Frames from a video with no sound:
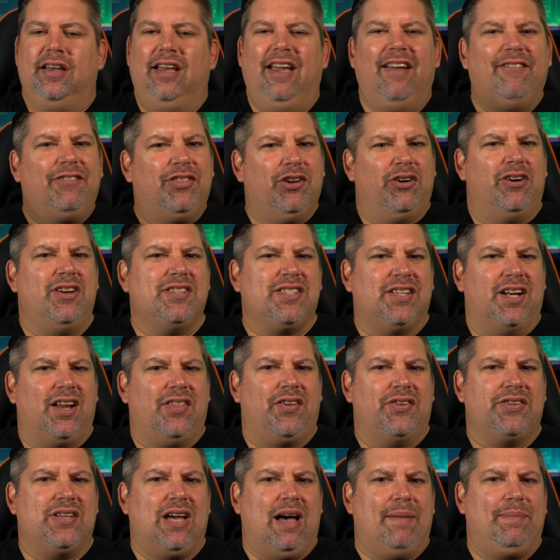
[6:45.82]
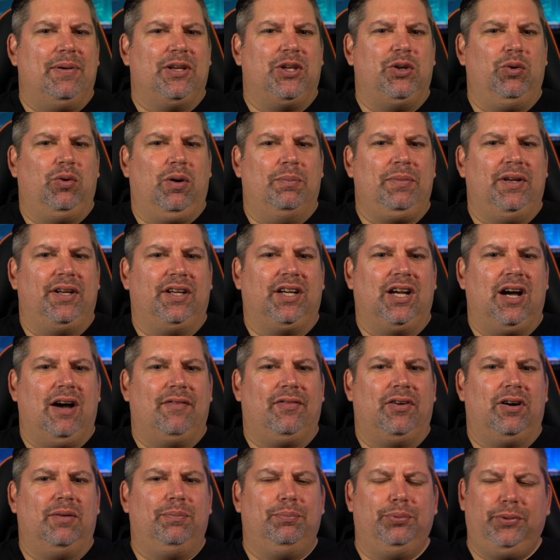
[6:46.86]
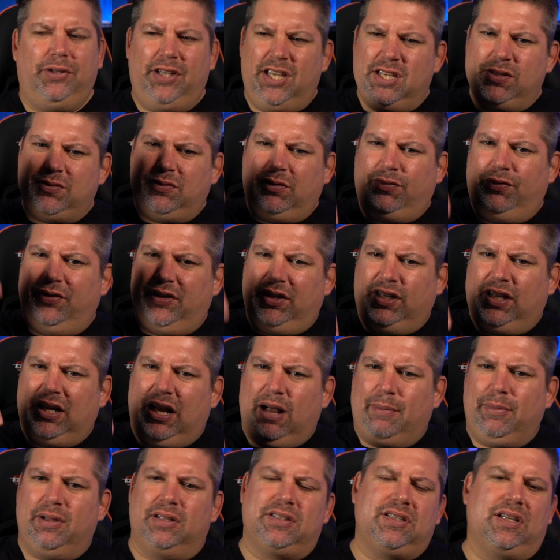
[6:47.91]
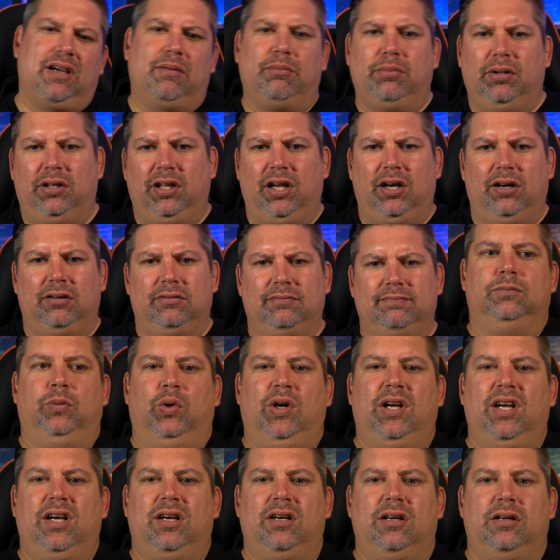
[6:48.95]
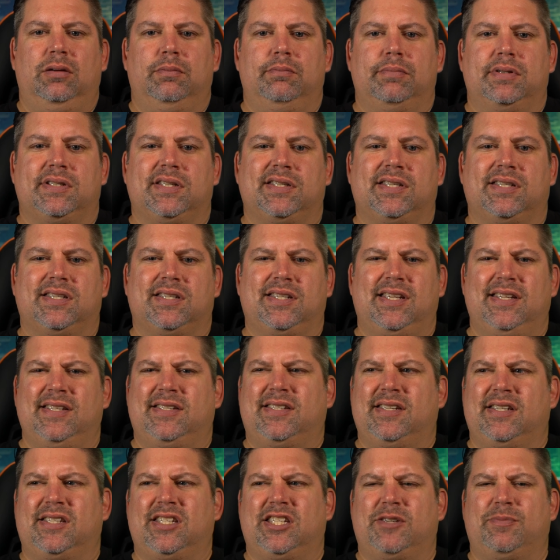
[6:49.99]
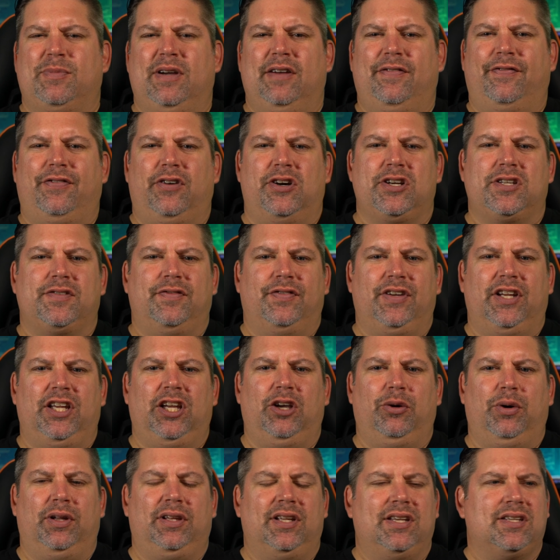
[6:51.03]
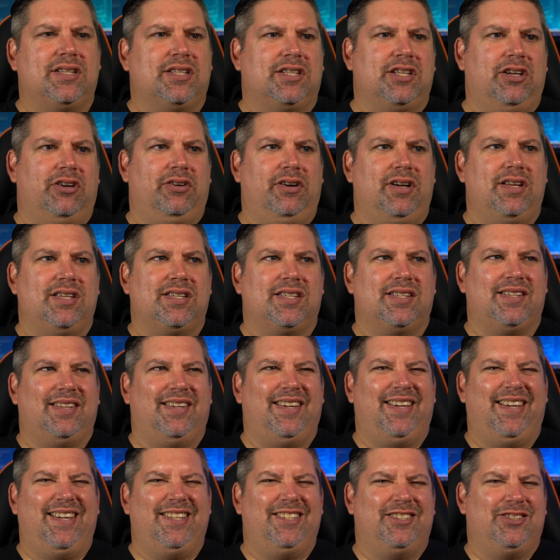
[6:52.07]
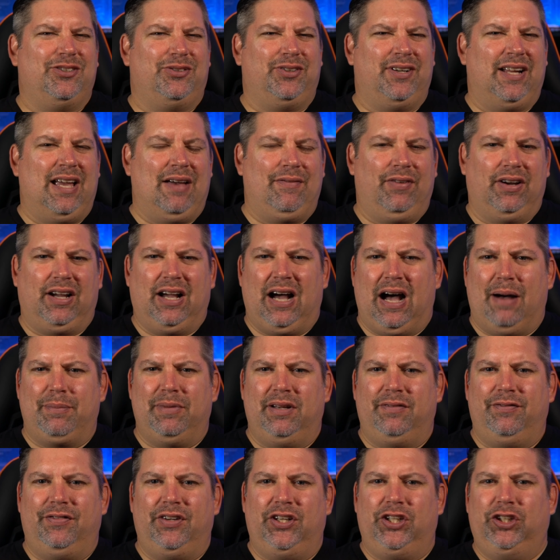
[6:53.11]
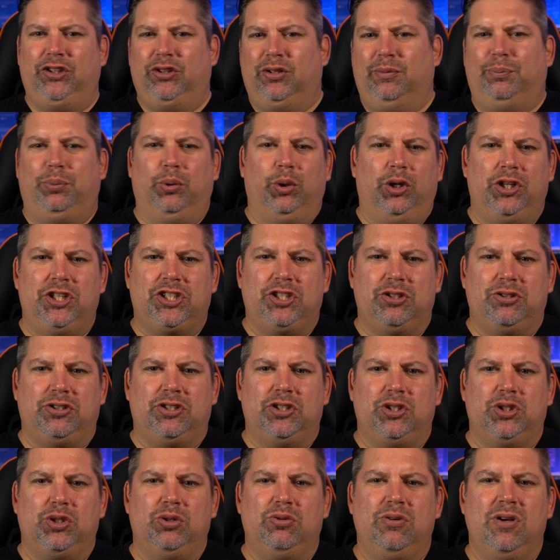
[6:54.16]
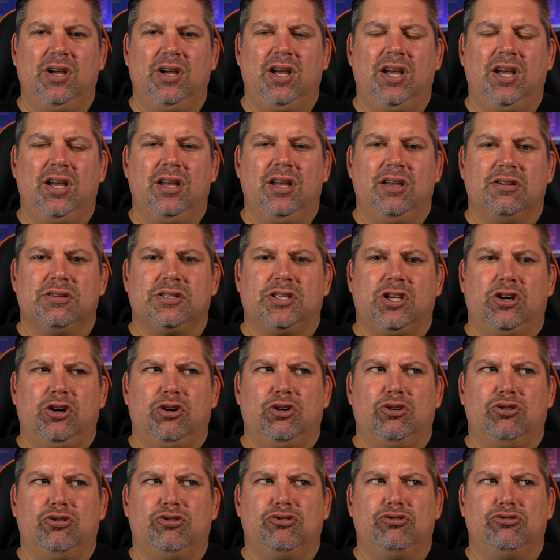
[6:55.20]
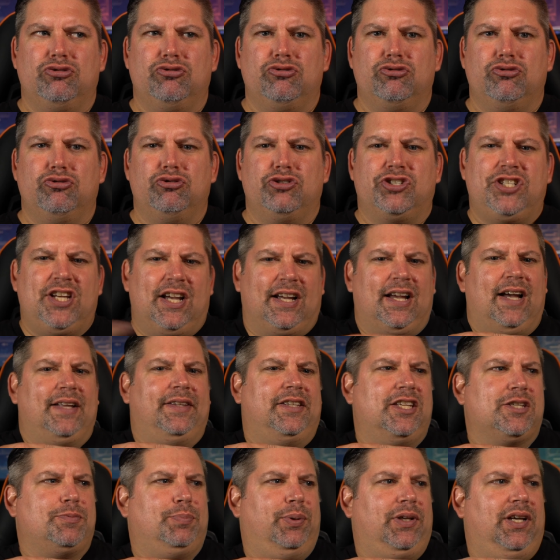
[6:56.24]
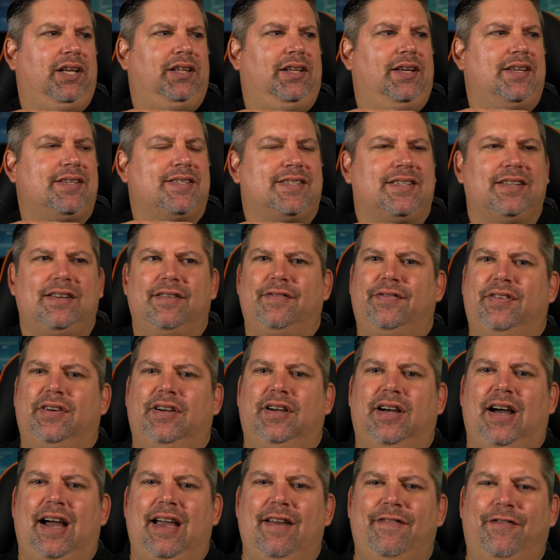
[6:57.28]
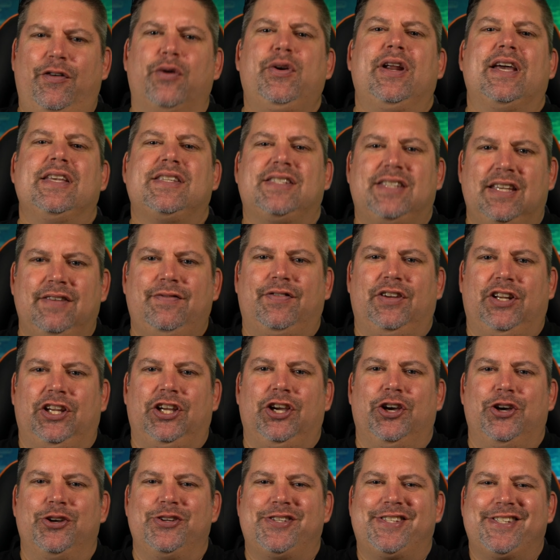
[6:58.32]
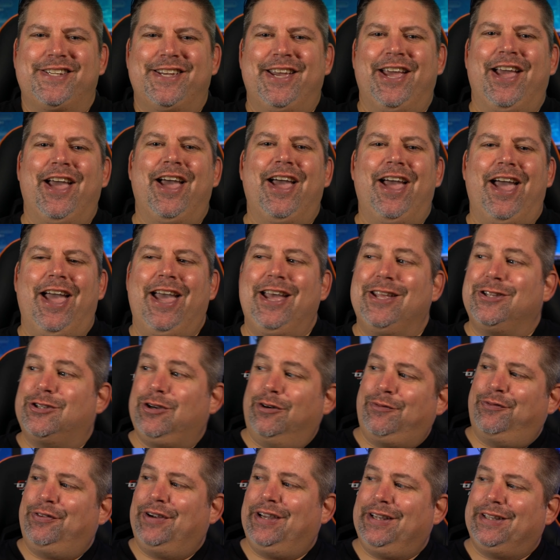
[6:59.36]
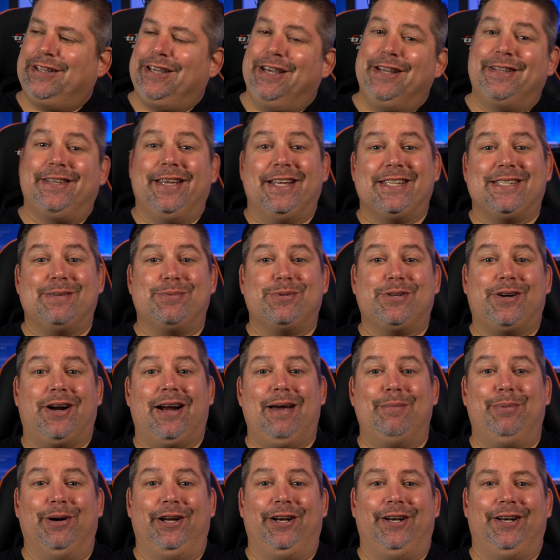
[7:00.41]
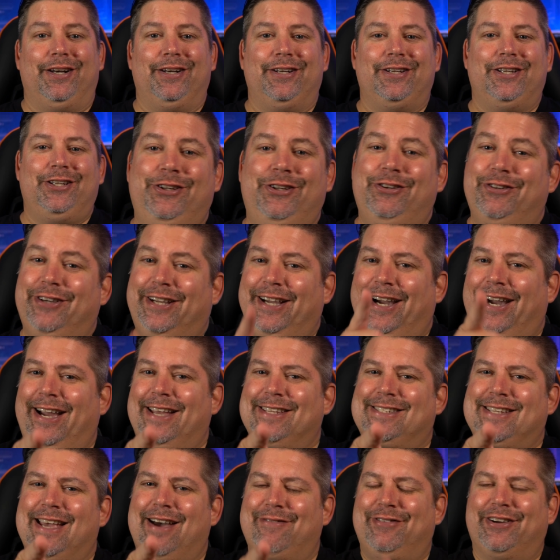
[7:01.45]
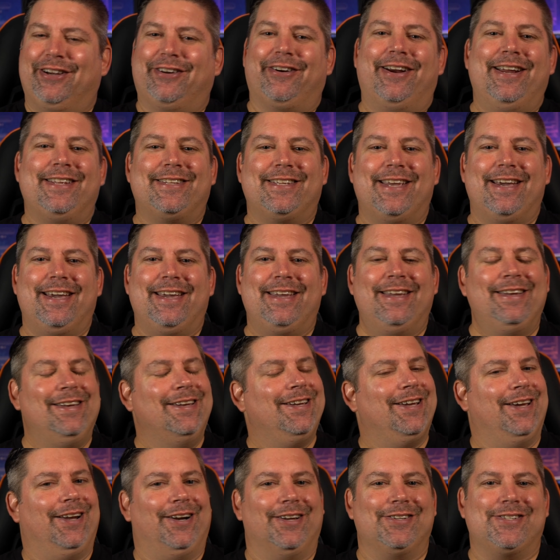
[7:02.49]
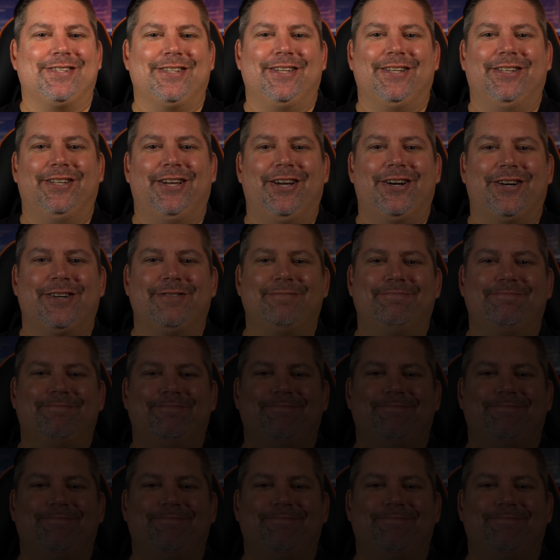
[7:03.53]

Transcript: If there is another topic you want me to cover, please feel free to comment down below. Well, since this is my first video in this series, I don't have a common video to point you to. So check out this playlist of iPhone SE videos, and don't forget to hit that subscribe button. You guys have a great day, and I'll see you later.